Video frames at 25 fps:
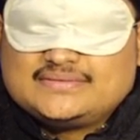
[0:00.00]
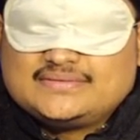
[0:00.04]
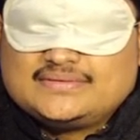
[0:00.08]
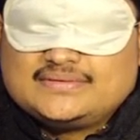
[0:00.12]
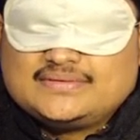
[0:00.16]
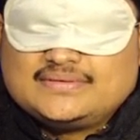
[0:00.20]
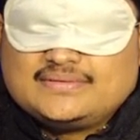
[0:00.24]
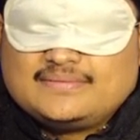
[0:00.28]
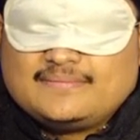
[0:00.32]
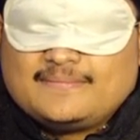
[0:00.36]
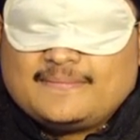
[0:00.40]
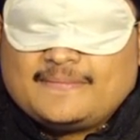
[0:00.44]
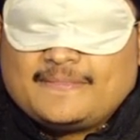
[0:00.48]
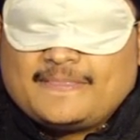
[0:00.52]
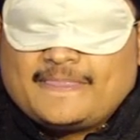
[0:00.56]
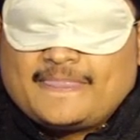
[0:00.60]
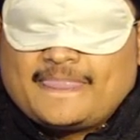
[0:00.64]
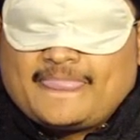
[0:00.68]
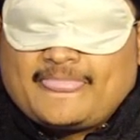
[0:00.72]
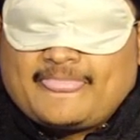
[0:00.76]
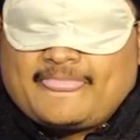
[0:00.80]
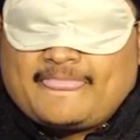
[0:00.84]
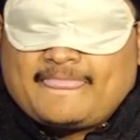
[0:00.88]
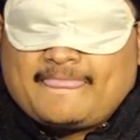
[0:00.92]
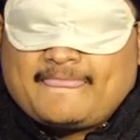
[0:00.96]

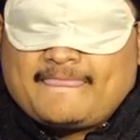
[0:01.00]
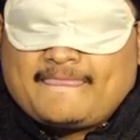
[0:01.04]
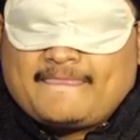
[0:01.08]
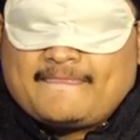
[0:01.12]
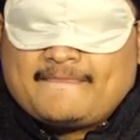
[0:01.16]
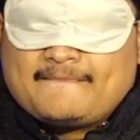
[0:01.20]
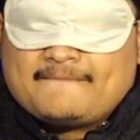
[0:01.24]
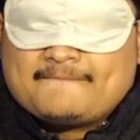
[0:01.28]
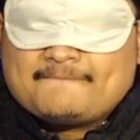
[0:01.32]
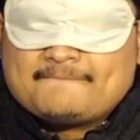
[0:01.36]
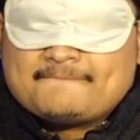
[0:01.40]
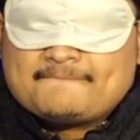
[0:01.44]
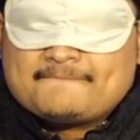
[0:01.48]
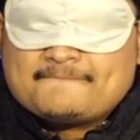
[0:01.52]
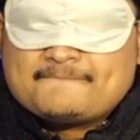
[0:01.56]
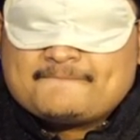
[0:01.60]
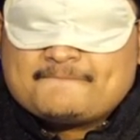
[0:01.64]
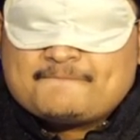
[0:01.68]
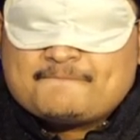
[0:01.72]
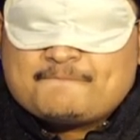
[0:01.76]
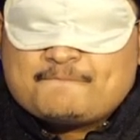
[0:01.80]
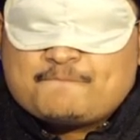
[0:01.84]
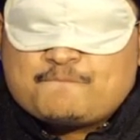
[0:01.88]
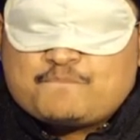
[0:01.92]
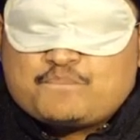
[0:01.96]

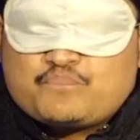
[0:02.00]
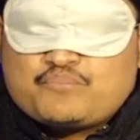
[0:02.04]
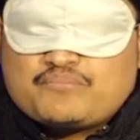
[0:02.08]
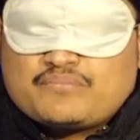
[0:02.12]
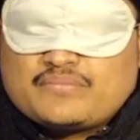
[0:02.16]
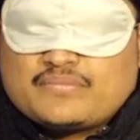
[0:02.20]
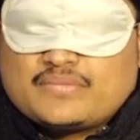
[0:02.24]
No one is speaking in this clip.